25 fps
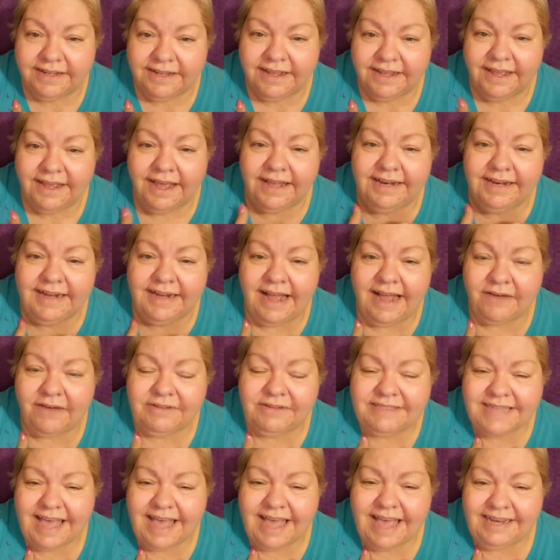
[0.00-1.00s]
and now it's
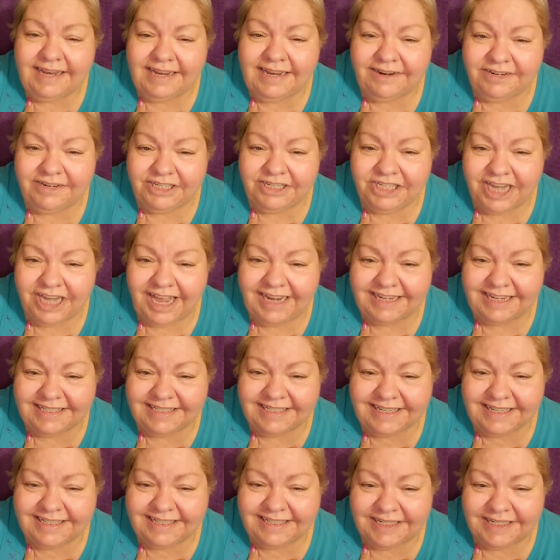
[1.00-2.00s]
got laryngitis
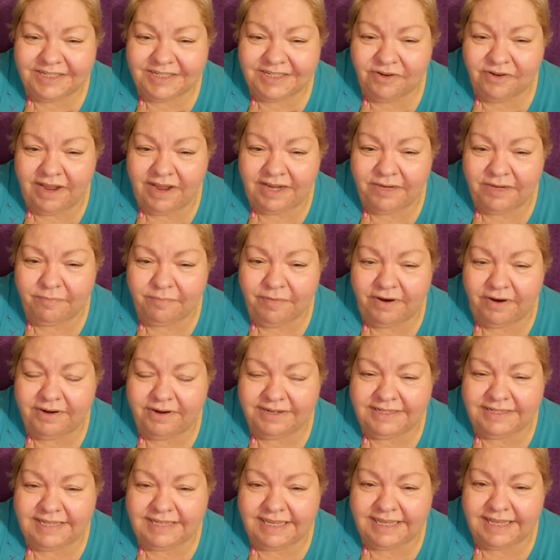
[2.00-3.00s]
because it tried to
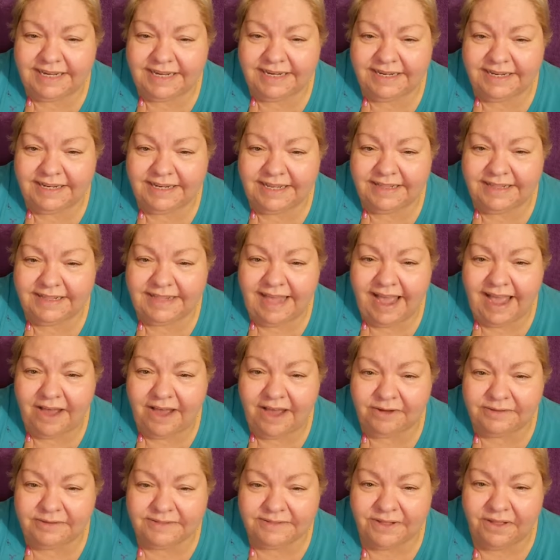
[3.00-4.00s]
bark to get in the
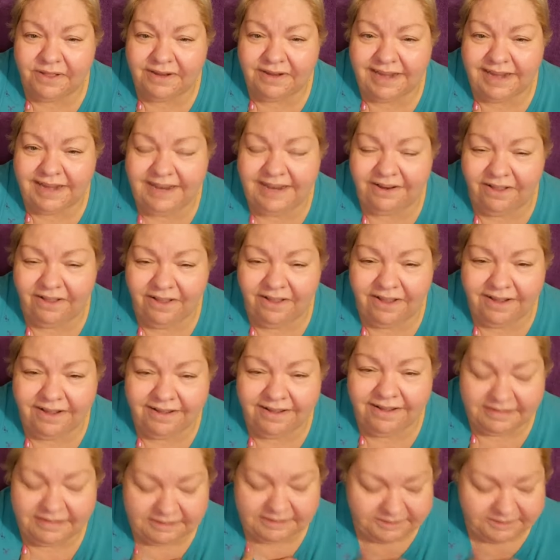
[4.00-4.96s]
house all night long